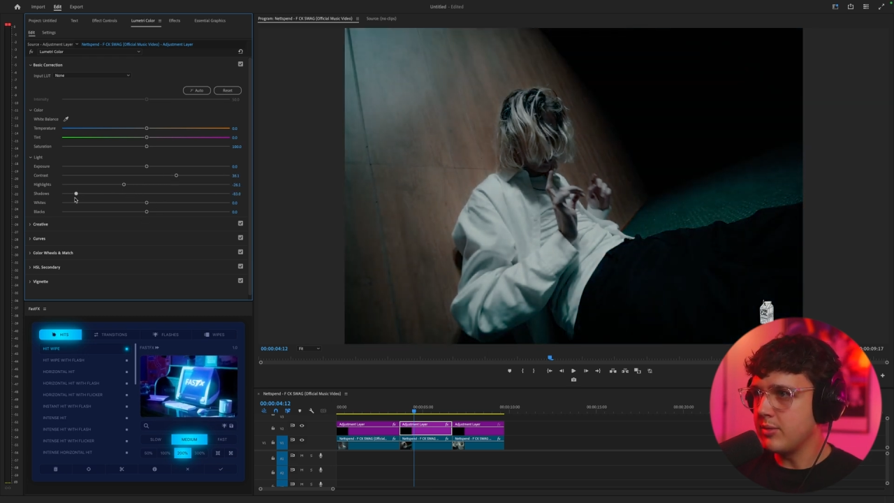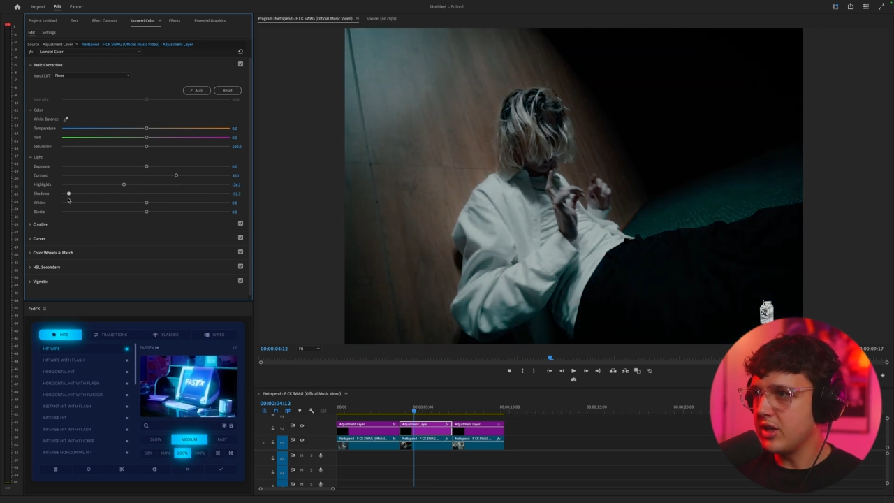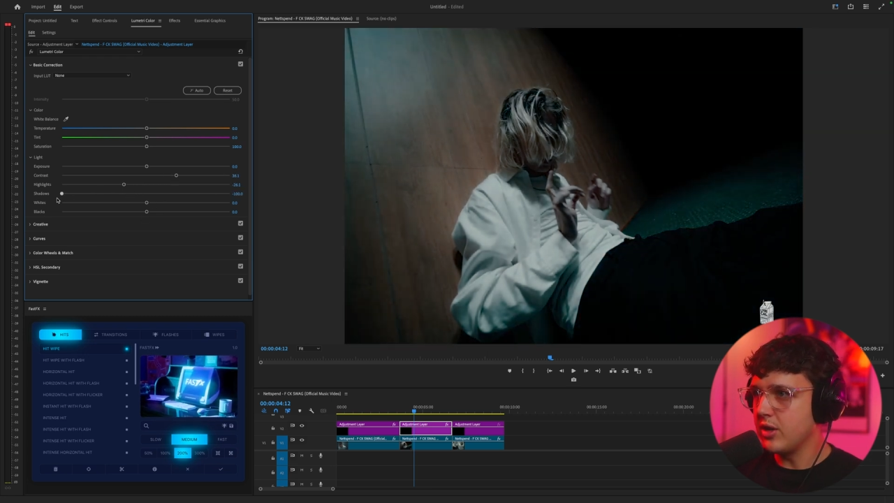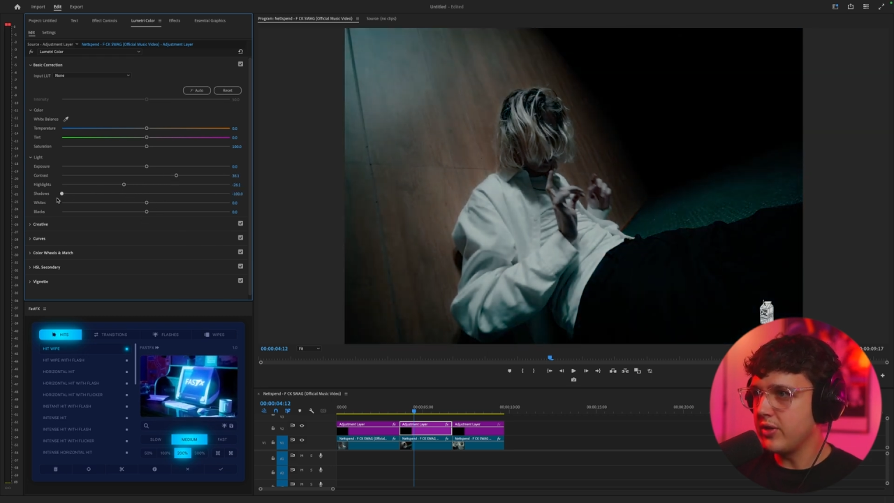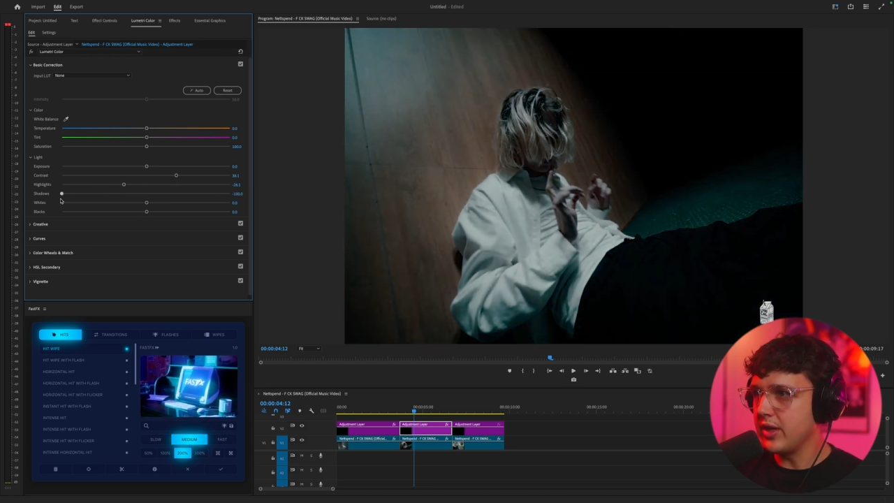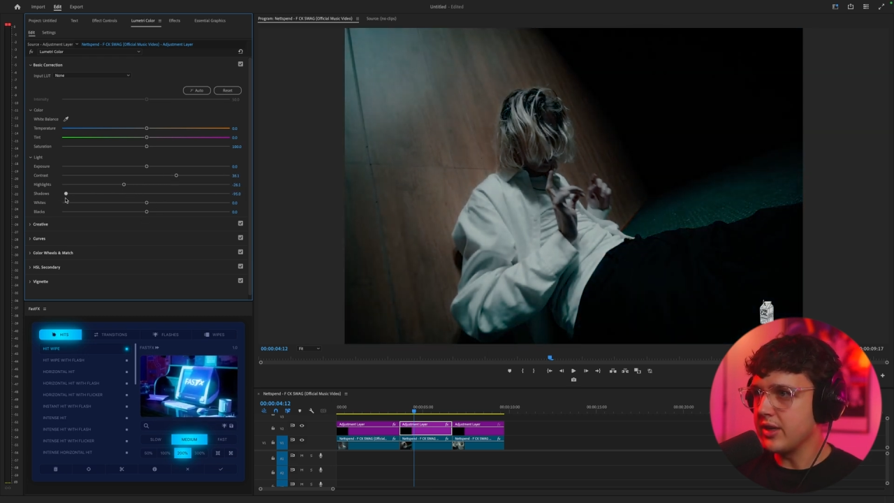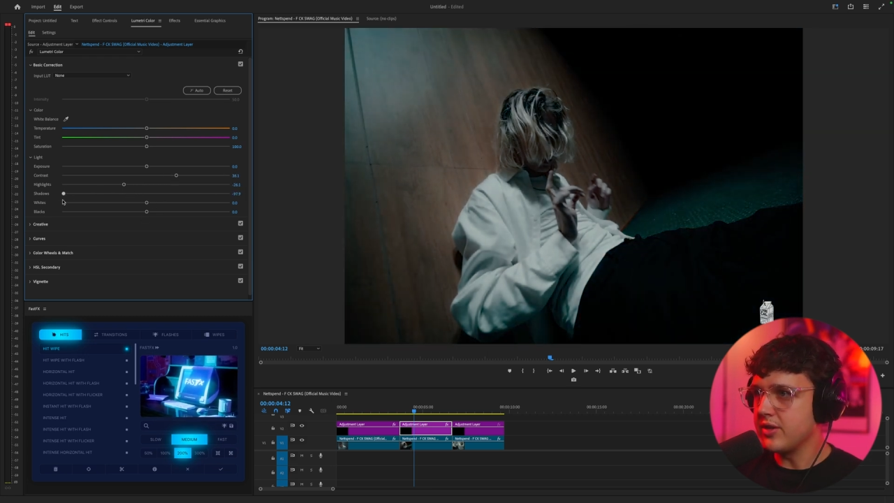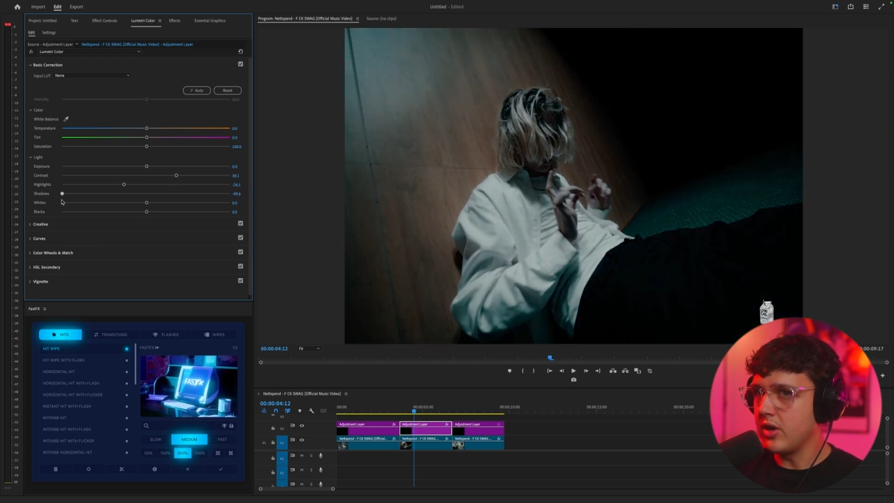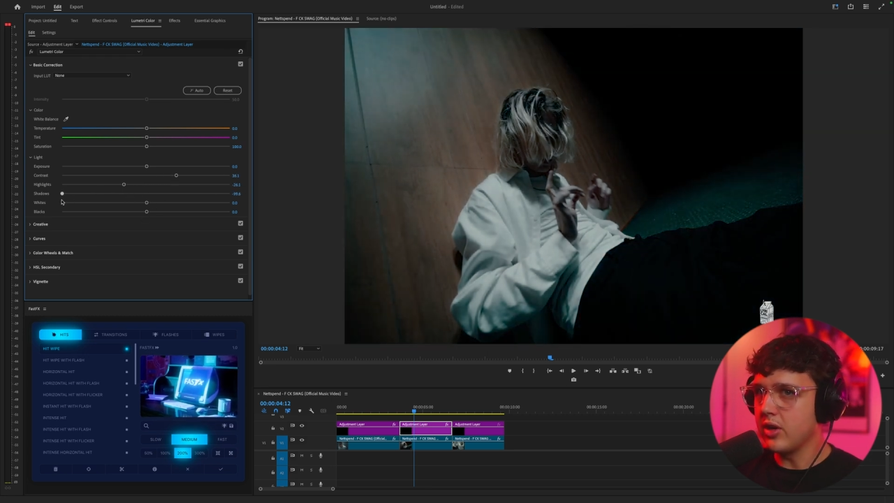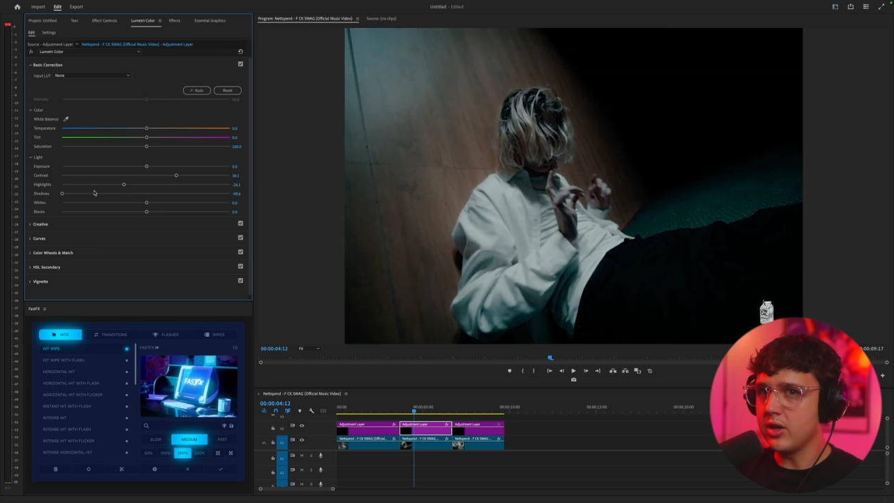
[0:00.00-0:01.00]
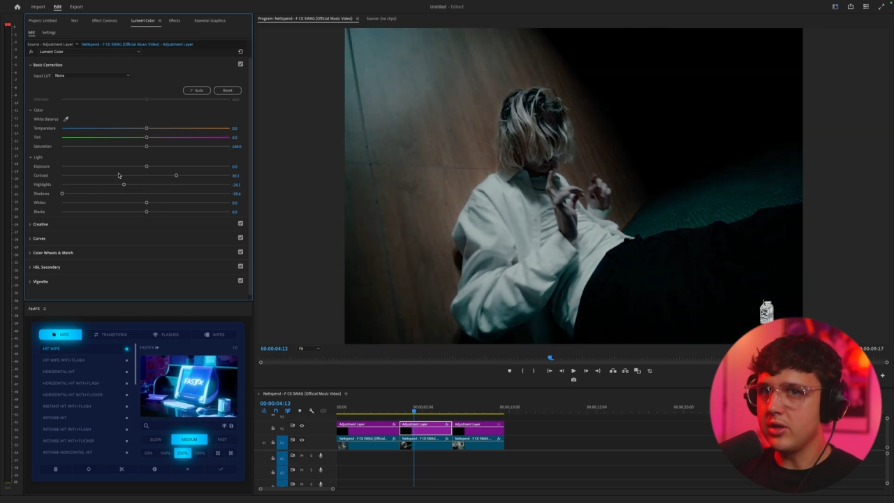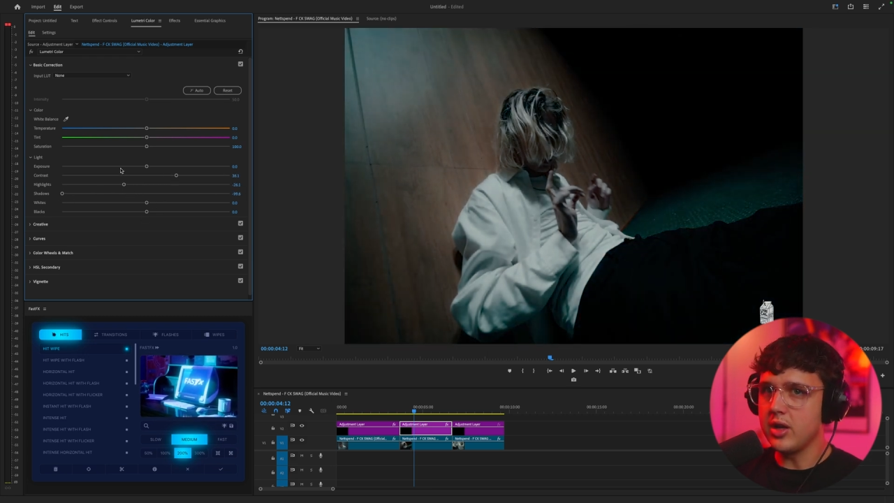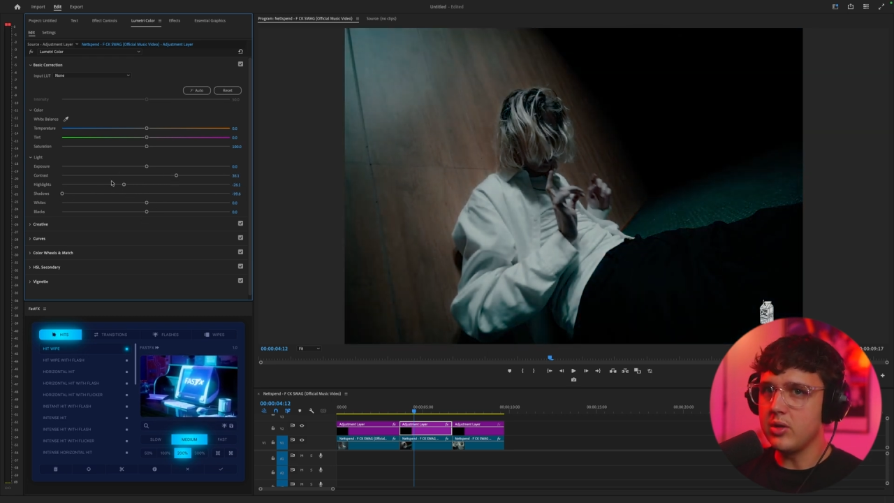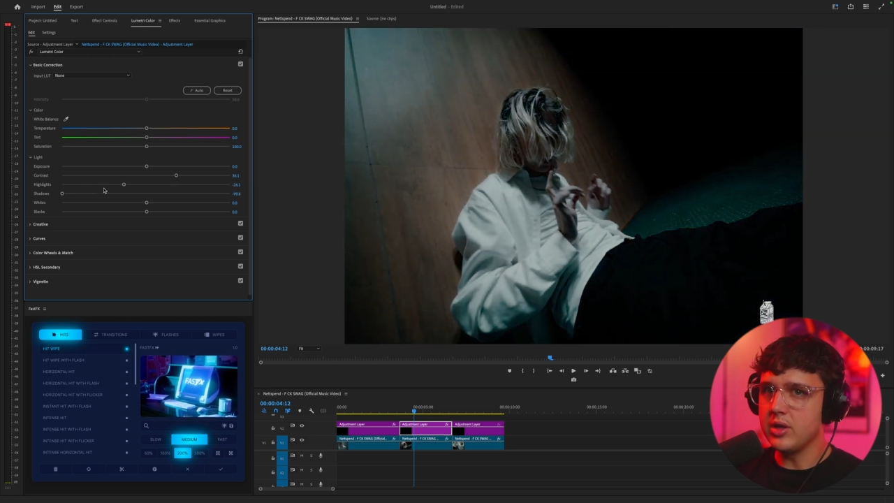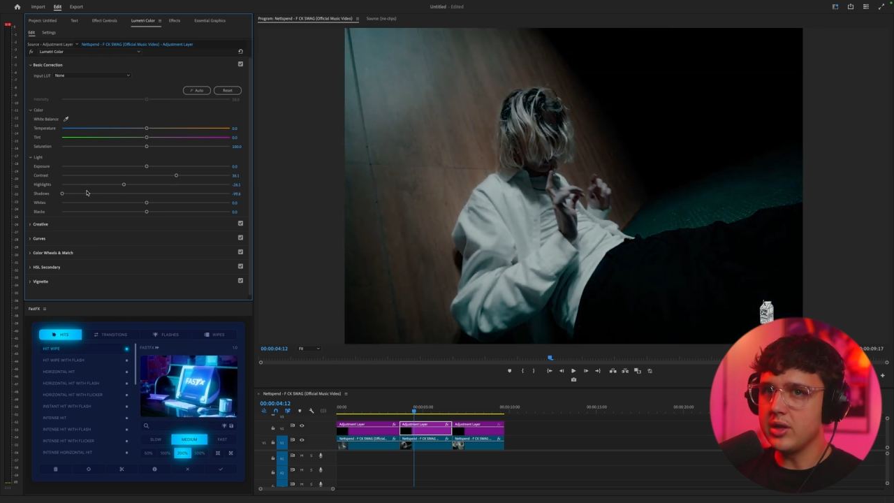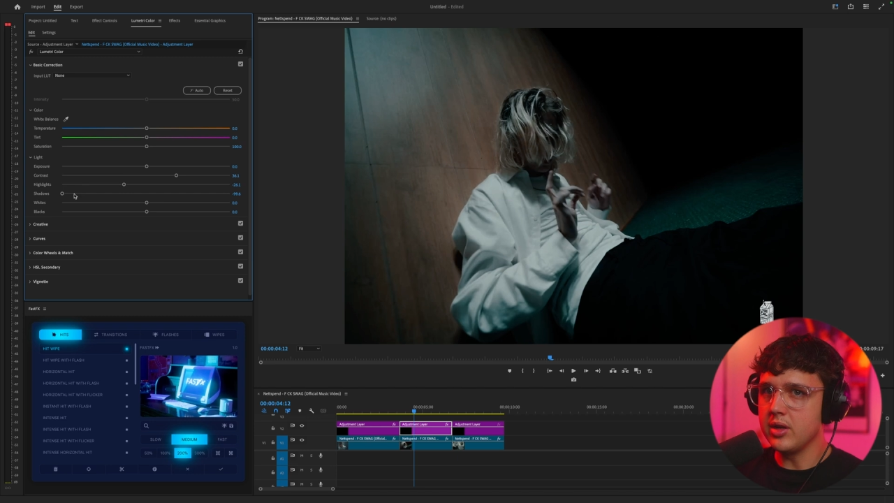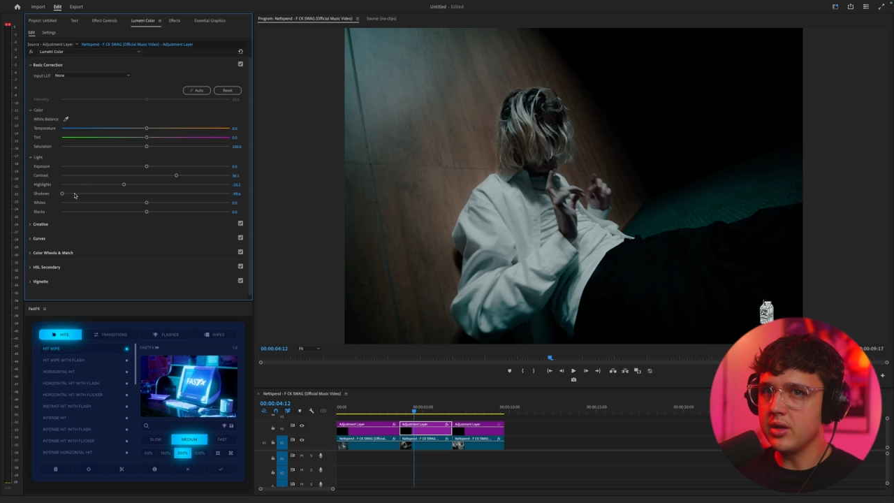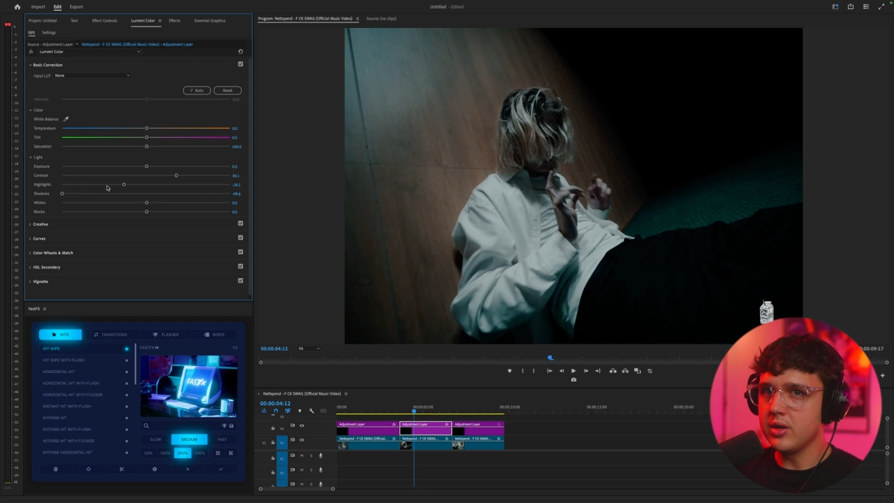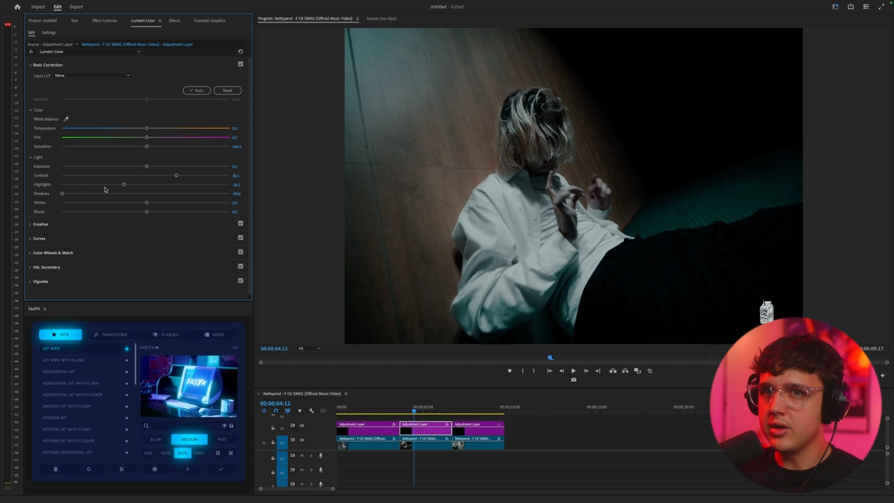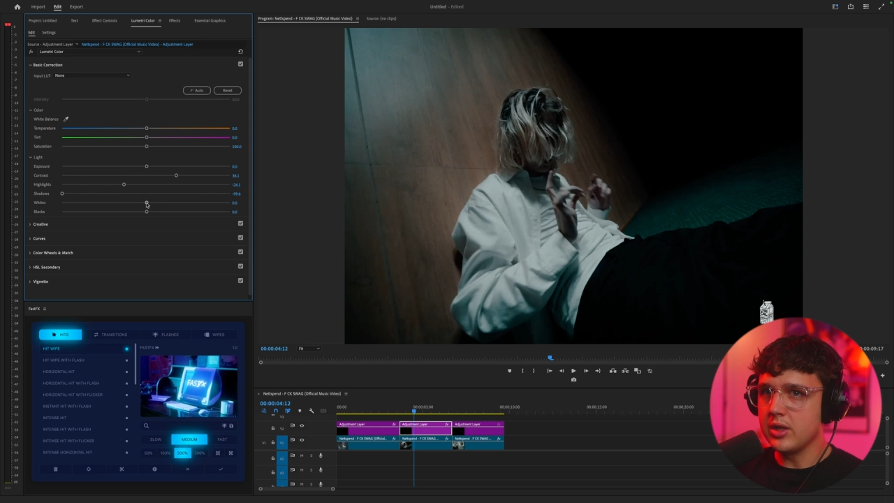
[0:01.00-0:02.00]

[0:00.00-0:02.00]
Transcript: I'm gonna go for like a darker looking one here.